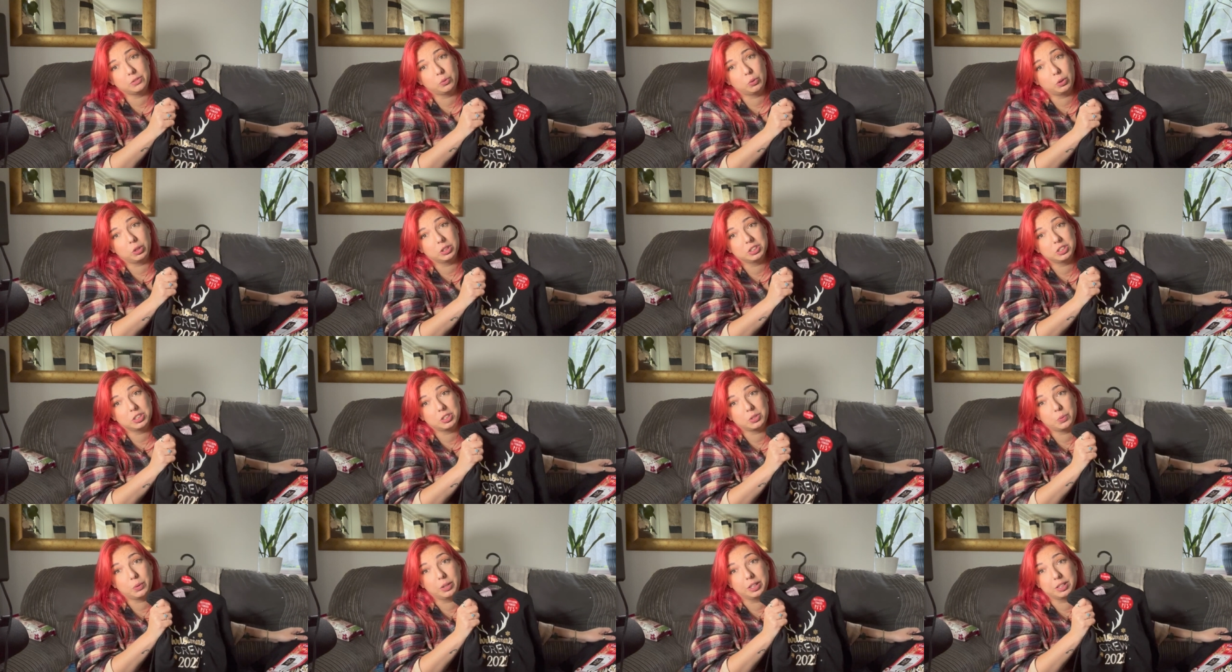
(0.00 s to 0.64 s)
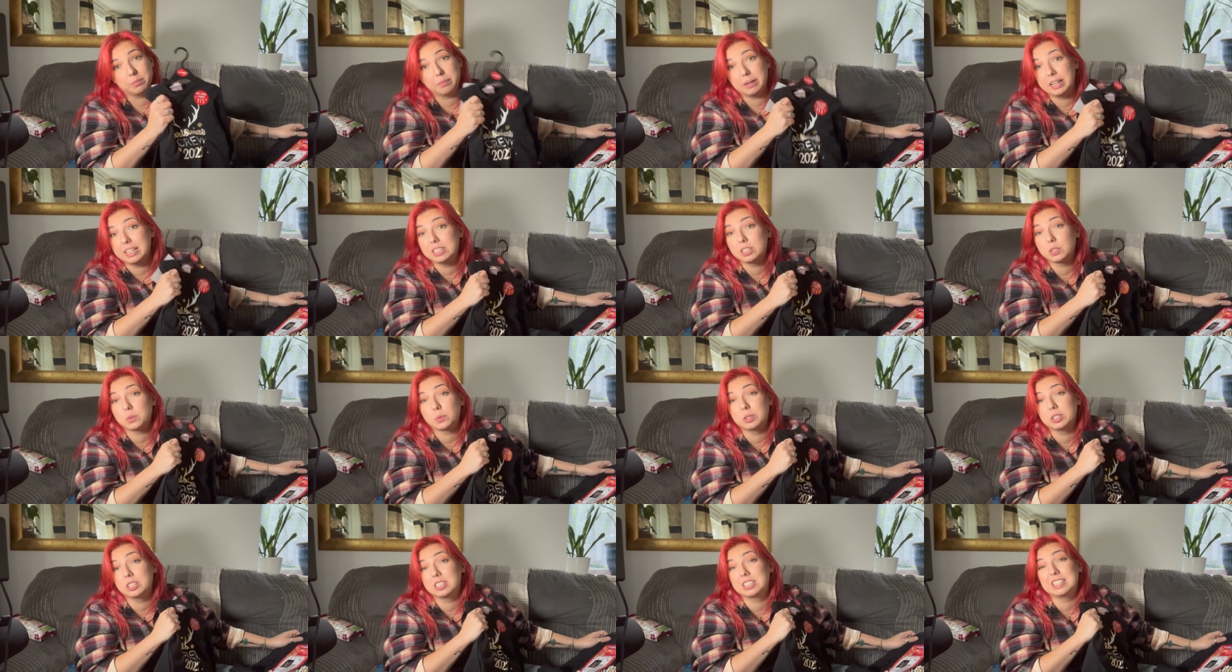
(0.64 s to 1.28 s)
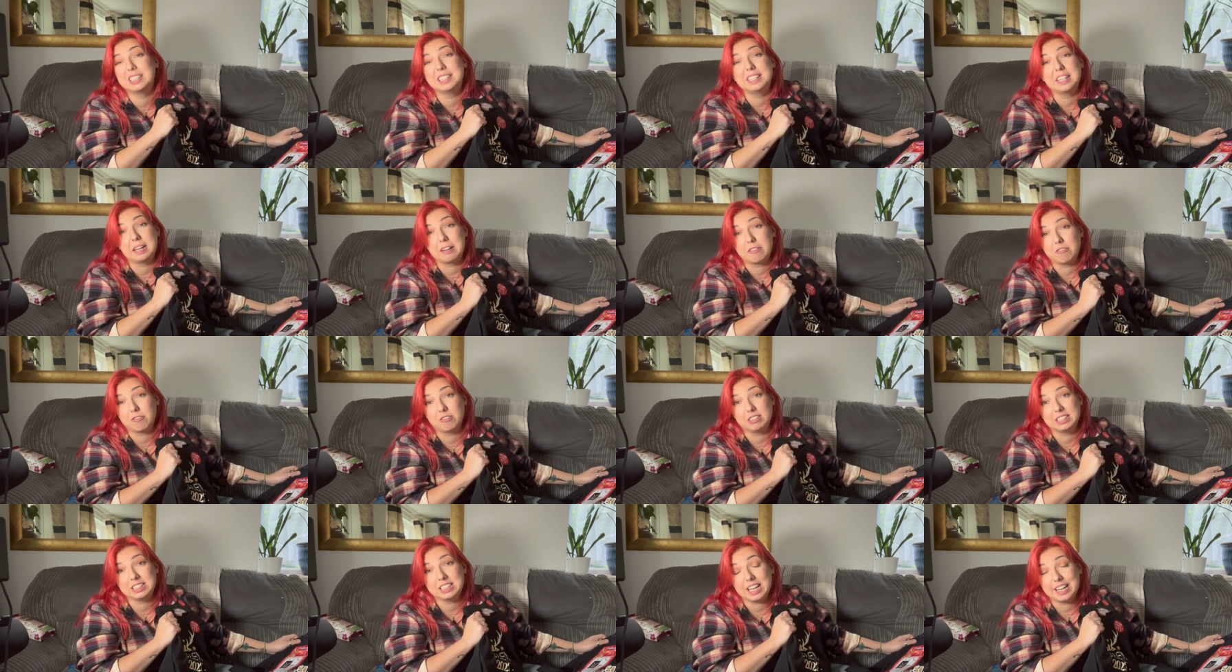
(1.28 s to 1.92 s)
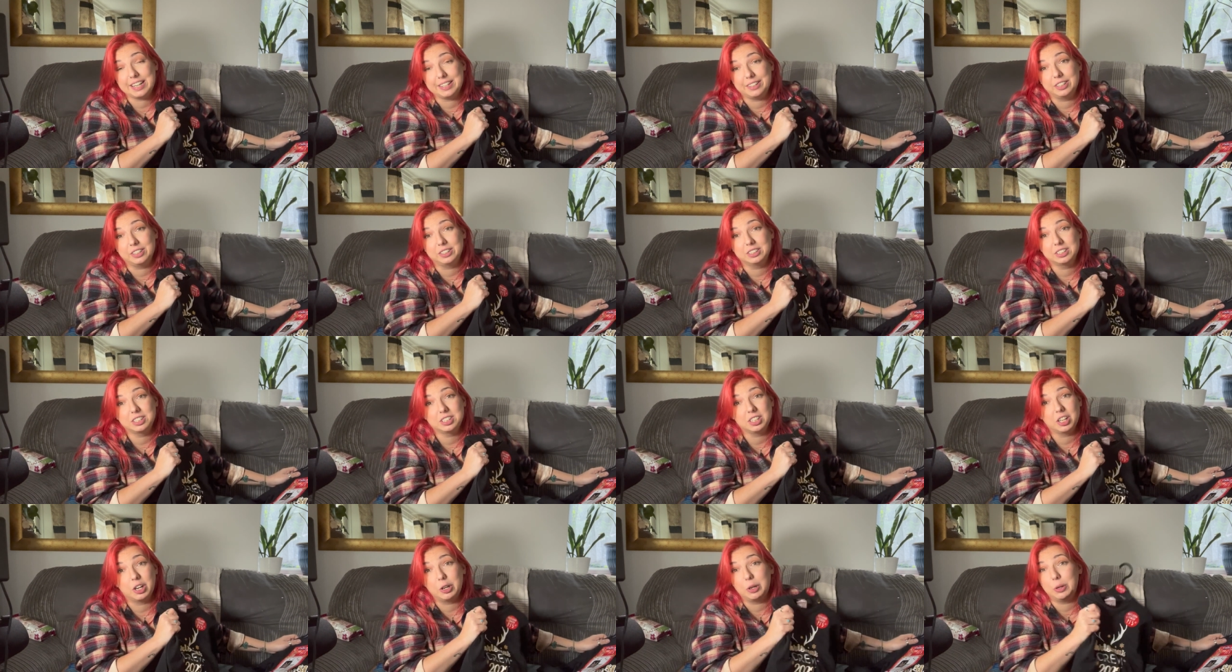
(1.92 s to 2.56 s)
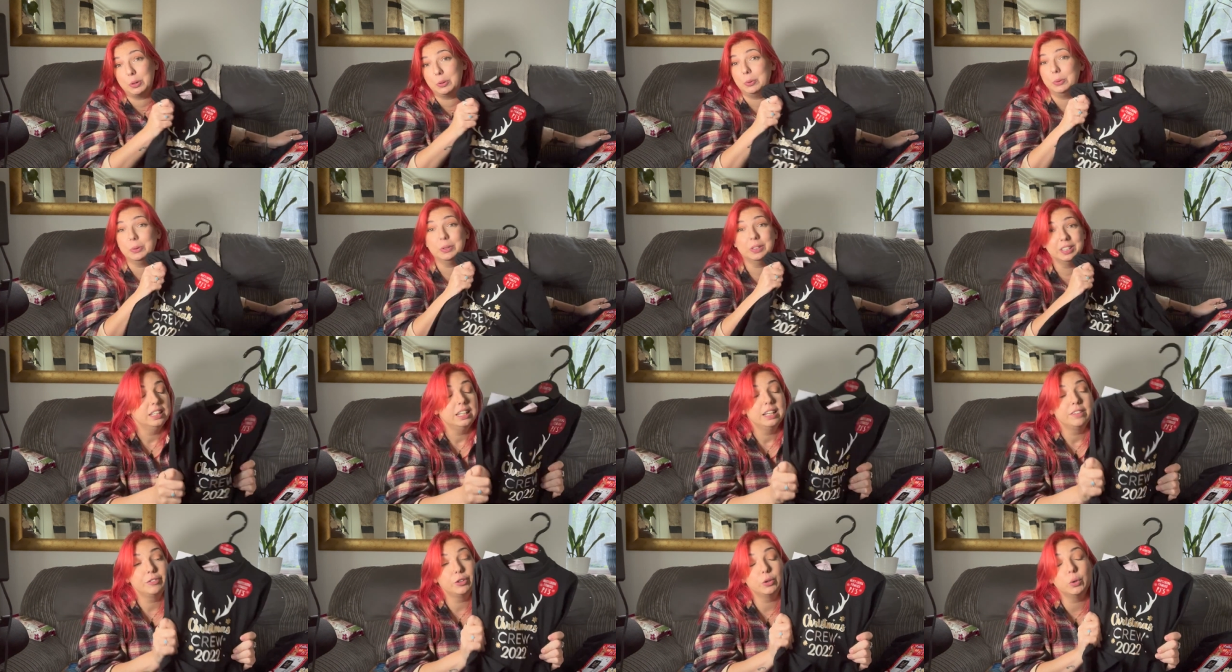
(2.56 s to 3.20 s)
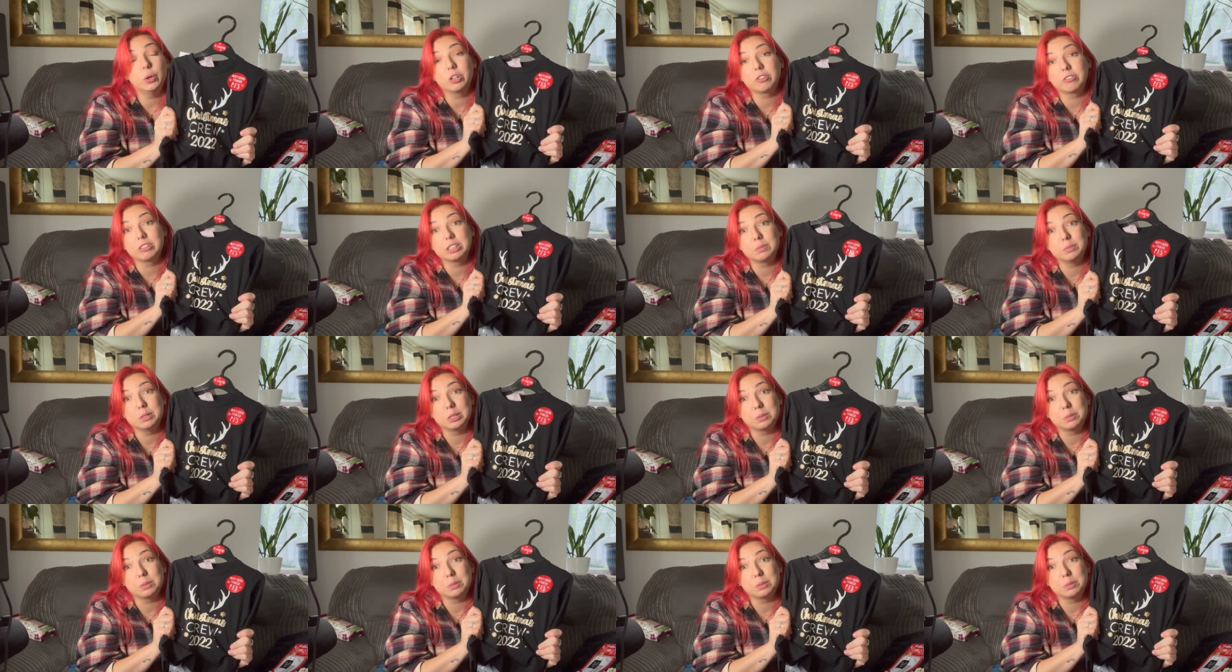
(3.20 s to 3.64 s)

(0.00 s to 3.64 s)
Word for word: ones were the men's ones and they were a tenner. So if you want Christmas